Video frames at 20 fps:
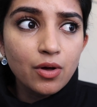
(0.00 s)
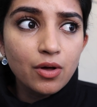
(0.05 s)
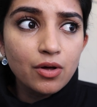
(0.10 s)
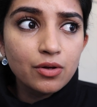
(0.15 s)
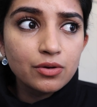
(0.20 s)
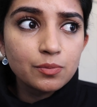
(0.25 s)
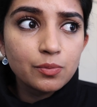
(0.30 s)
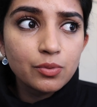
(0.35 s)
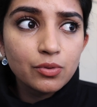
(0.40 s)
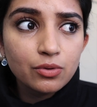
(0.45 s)

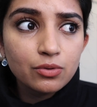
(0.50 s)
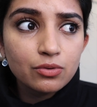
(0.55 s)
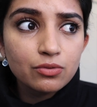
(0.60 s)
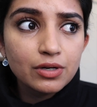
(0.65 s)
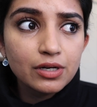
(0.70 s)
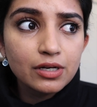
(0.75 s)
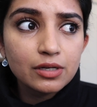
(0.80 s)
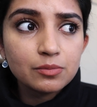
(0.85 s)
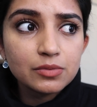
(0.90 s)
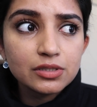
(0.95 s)
on book
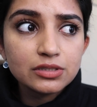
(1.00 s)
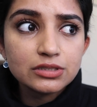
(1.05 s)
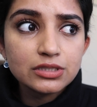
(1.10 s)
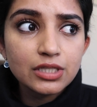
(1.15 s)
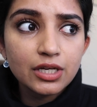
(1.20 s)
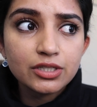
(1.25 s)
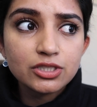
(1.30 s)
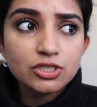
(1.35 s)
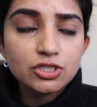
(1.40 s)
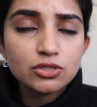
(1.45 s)

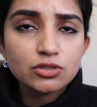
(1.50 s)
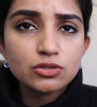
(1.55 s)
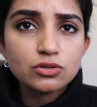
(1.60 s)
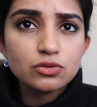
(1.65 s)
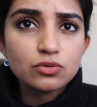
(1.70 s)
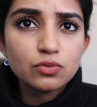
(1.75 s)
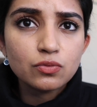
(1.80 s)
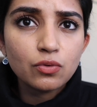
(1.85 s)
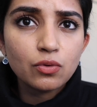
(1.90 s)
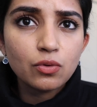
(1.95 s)

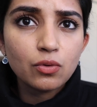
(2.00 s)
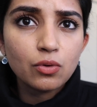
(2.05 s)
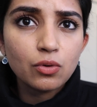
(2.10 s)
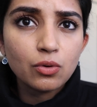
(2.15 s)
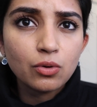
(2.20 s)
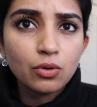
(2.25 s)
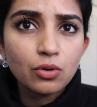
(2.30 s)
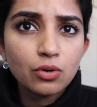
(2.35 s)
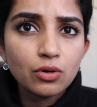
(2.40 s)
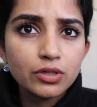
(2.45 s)
recommendations
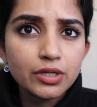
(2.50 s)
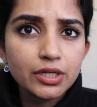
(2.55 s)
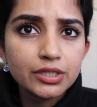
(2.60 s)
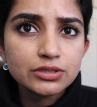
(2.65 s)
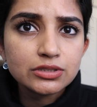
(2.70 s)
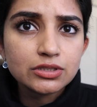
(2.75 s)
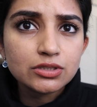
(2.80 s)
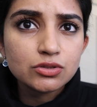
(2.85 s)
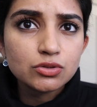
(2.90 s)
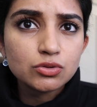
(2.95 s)
for
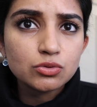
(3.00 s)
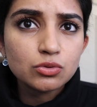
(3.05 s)
nursing